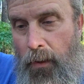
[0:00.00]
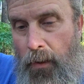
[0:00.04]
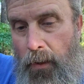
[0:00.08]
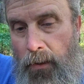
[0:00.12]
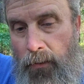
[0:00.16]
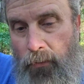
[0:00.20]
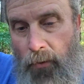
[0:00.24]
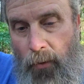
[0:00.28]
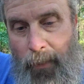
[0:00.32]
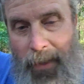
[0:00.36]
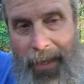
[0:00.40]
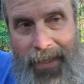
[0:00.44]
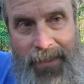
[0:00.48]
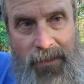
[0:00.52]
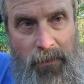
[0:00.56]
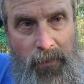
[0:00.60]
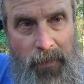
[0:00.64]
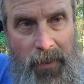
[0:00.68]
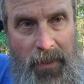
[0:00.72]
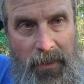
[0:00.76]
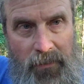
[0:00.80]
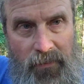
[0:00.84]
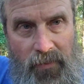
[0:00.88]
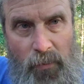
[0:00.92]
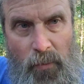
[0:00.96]
So imagine
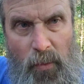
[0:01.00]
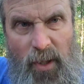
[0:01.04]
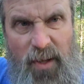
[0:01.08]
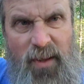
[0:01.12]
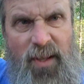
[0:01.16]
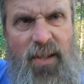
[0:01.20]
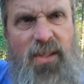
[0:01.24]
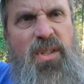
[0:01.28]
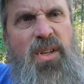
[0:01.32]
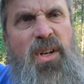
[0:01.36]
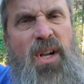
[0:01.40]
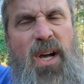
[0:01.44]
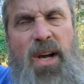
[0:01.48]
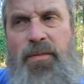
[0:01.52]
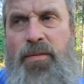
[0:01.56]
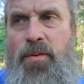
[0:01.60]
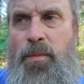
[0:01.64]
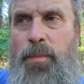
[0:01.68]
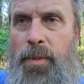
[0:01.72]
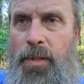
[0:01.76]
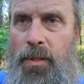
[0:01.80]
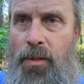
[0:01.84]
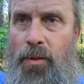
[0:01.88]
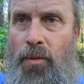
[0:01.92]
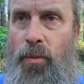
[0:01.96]
being somewhere that you're not
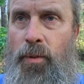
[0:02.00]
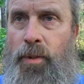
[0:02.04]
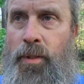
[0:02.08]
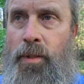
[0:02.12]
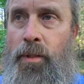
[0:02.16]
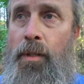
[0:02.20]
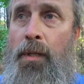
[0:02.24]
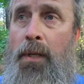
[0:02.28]
familiar with,